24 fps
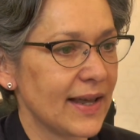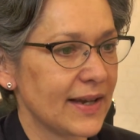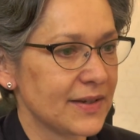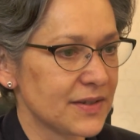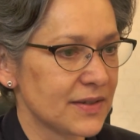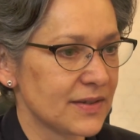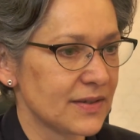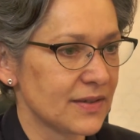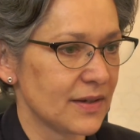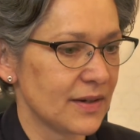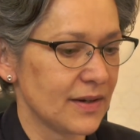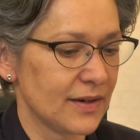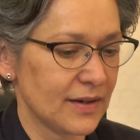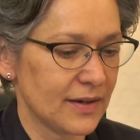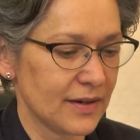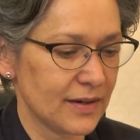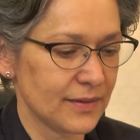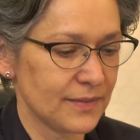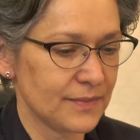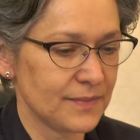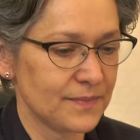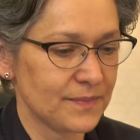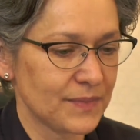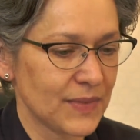less
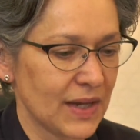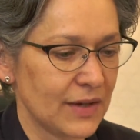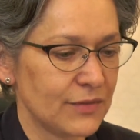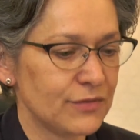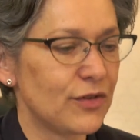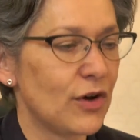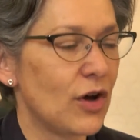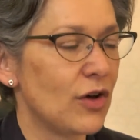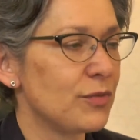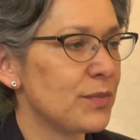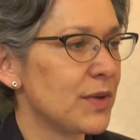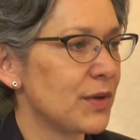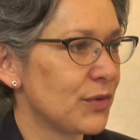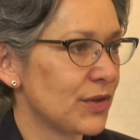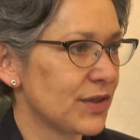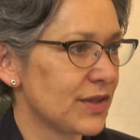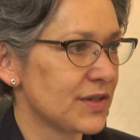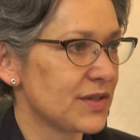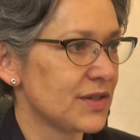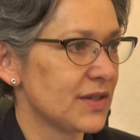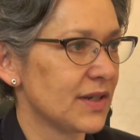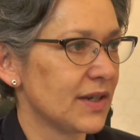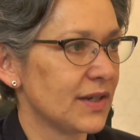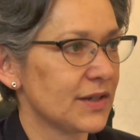involvement with
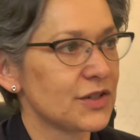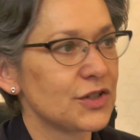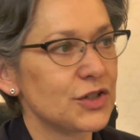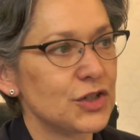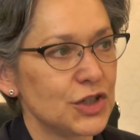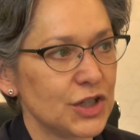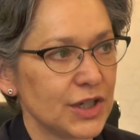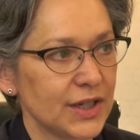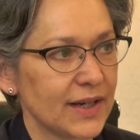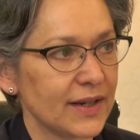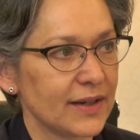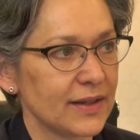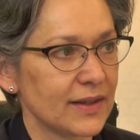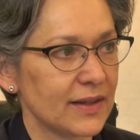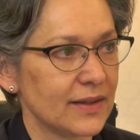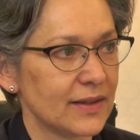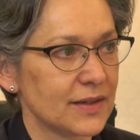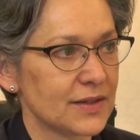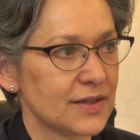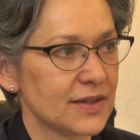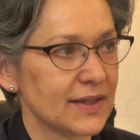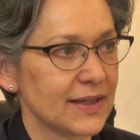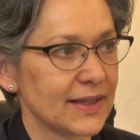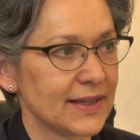the CSGA than
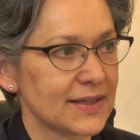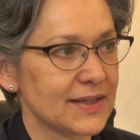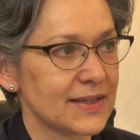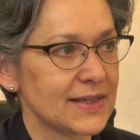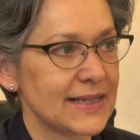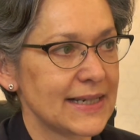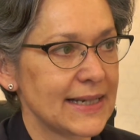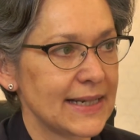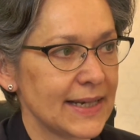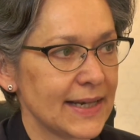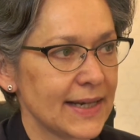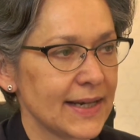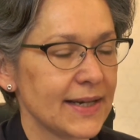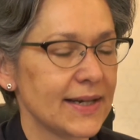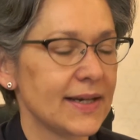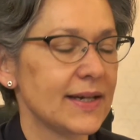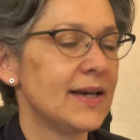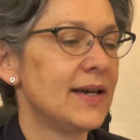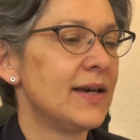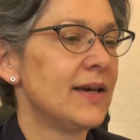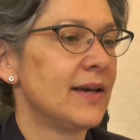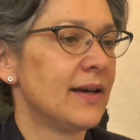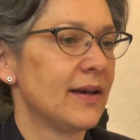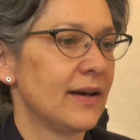the
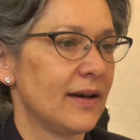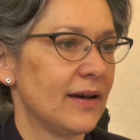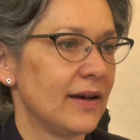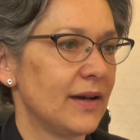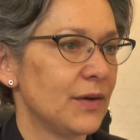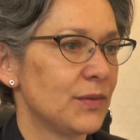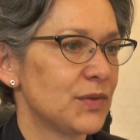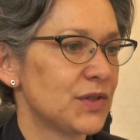CSTA.